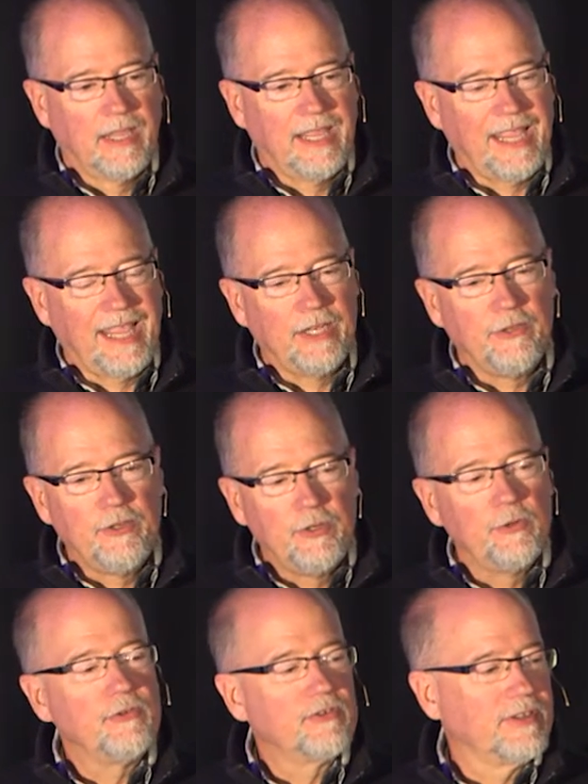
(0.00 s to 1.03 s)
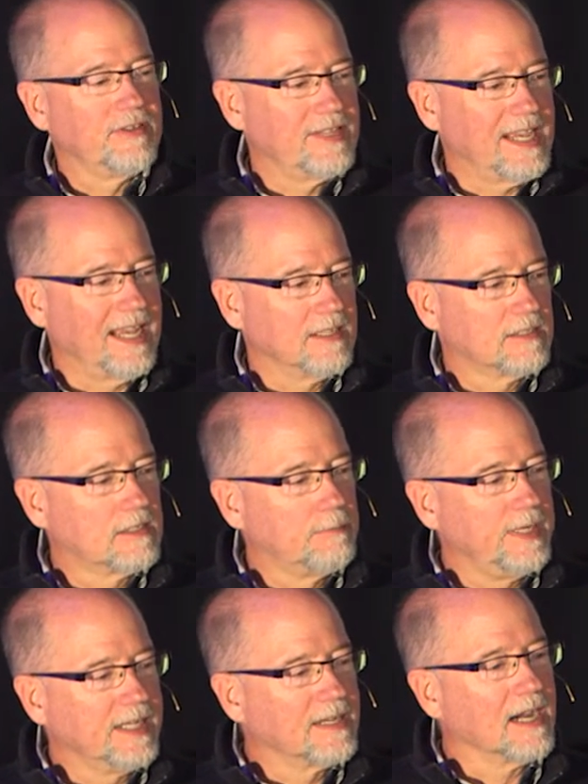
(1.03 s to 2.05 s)
and using that to
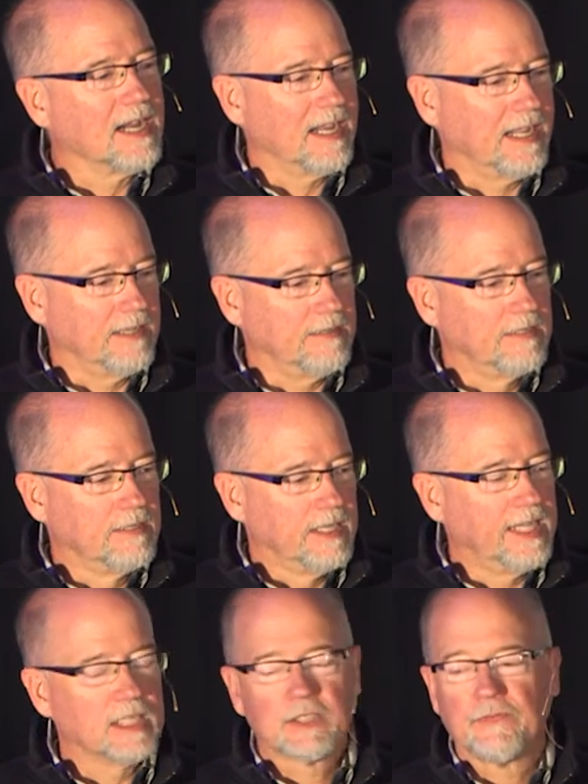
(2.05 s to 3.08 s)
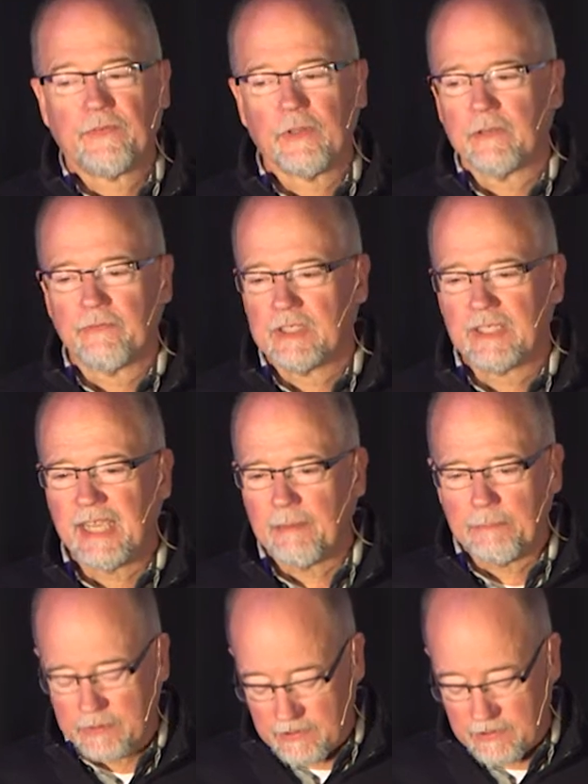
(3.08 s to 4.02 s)
be kind. And it's full of examples